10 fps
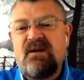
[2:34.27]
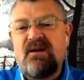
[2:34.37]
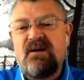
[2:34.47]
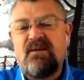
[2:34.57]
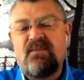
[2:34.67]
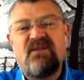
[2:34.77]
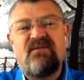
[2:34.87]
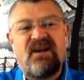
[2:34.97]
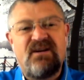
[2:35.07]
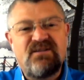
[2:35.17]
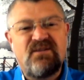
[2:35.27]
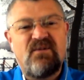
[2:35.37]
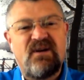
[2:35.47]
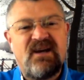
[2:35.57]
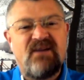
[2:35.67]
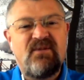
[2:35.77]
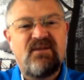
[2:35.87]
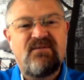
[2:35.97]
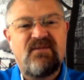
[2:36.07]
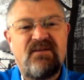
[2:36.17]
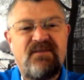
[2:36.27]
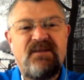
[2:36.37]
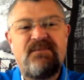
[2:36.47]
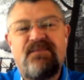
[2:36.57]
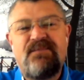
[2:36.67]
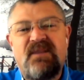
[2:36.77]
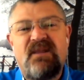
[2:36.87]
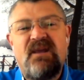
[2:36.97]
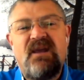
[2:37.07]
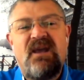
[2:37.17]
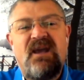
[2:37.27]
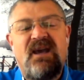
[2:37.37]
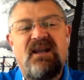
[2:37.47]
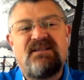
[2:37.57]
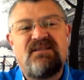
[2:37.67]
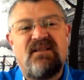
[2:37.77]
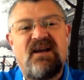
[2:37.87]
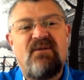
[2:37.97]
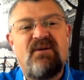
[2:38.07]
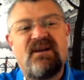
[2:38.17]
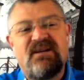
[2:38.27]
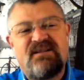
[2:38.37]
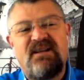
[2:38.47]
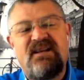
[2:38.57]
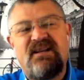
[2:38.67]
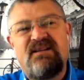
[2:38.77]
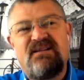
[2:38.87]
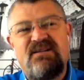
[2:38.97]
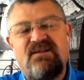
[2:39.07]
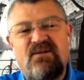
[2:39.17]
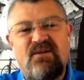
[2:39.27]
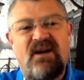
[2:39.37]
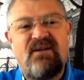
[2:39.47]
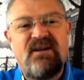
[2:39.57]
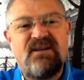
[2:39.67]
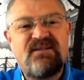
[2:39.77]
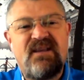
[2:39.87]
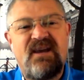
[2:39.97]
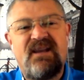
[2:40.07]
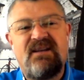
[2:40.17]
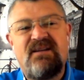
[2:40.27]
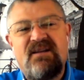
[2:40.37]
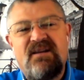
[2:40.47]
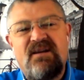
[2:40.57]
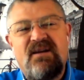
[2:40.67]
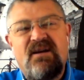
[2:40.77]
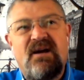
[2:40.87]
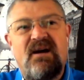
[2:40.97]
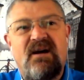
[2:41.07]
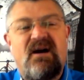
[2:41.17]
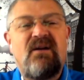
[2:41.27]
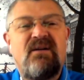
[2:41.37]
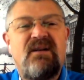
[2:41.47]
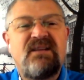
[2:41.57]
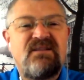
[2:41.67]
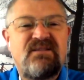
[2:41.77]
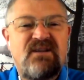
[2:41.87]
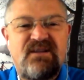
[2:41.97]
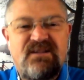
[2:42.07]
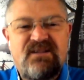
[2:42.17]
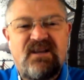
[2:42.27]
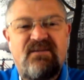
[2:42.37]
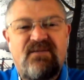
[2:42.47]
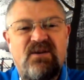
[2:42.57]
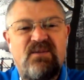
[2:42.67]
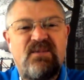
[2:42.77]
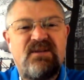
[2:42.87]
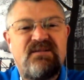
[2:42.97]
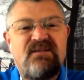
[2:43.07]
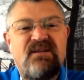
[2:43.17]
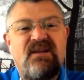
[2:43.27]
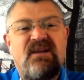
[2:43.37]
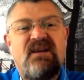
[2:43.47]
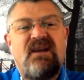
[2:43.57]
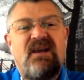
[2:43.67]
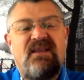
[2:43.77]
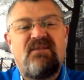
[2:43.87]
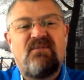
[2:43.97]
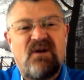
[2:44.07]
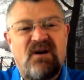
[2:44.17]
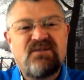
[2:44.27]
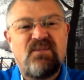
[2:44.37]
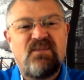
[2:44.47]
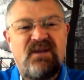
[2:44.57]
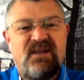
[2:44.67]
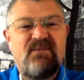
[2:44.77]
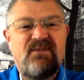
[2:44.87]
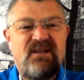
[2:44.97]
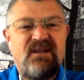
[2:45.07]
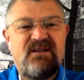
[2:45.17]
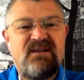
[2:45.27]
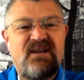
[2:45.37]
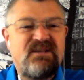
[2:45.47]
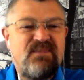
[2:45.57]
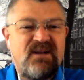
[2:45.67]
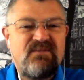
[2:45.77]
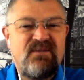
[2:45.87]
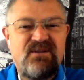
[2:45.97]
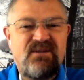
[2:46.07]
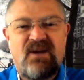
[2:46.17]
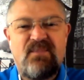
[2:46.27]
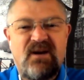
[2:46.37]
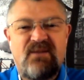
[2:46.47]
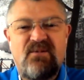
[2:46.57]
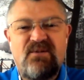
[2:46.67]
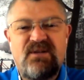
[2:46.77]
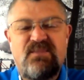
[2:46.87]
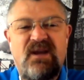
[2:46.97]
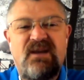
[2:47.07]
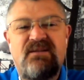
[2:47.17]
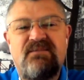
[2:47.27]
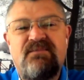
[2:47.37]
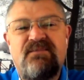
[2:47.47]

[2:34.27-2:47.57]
um, conveyors and whatnot with Fluffy. And it's allowing us to get into areas that uh, aren't necessarily safe for humans. And then we're also being able to get into tight spots where the tripod won't expand.